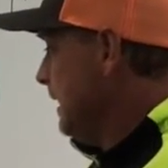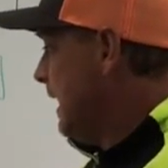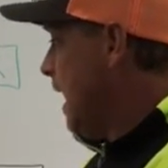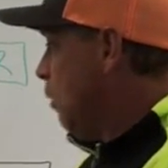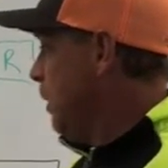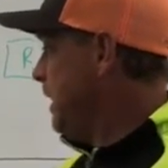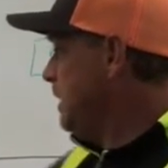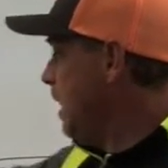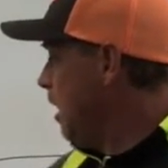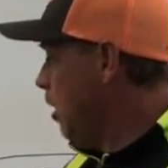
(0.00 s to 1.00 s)
Now, we
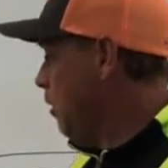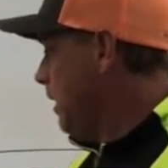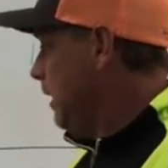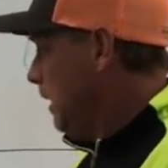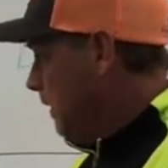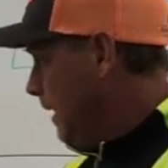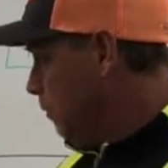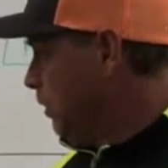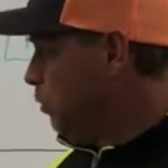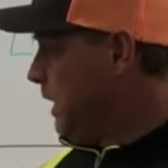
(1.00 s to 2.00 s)
know that
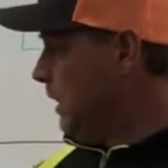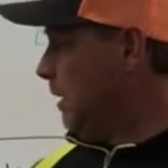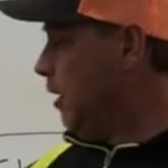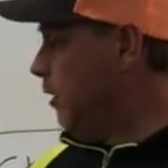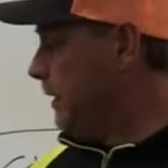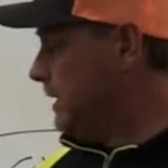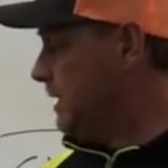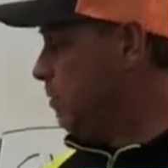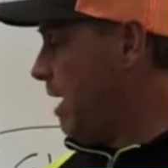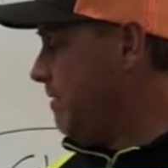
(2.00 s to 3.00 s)
when we learn the
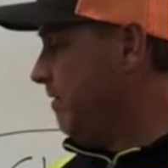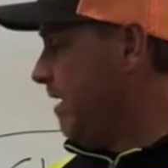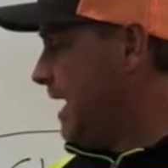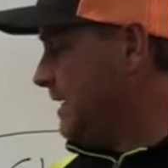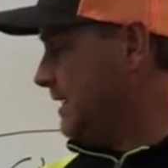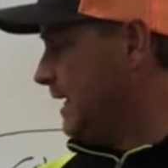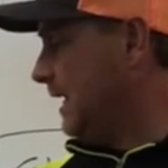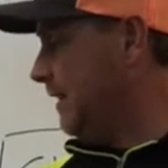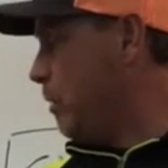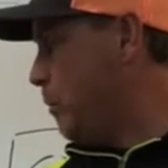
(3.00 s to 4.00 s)
Z-Wave devices
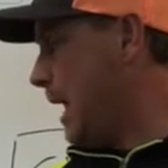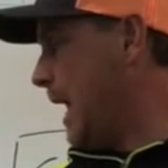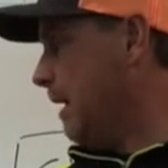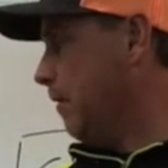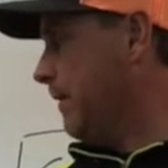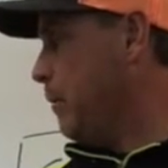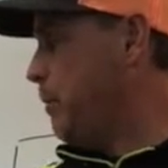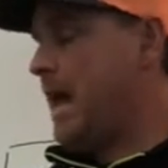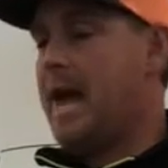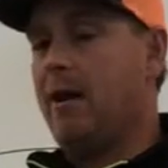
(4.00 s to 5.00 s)
into the
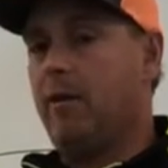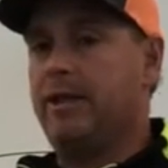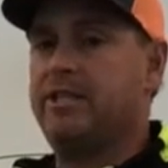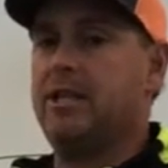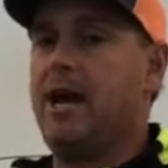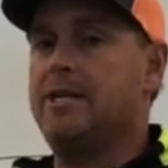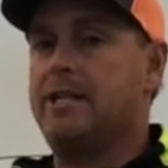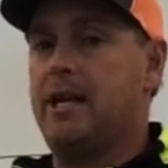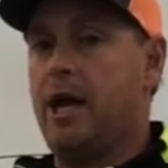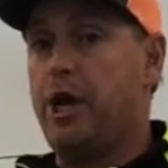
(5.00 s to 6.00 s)
panel assigns
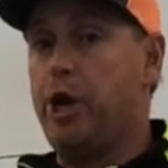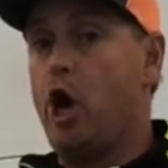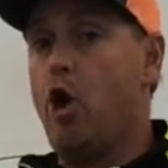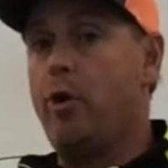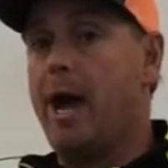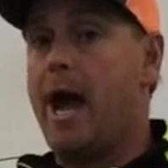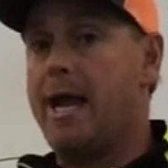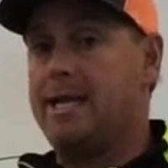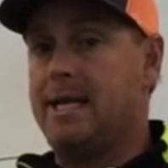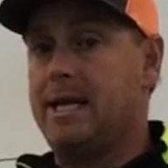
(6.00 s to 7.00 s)
it a node
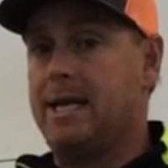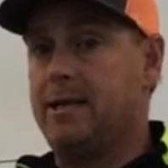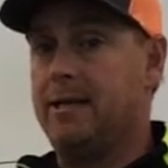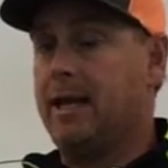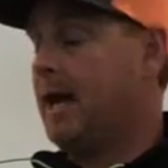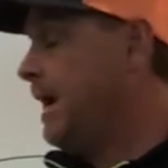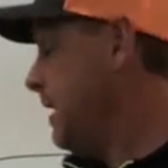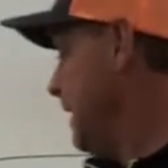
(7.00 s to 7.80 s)
ID, okay?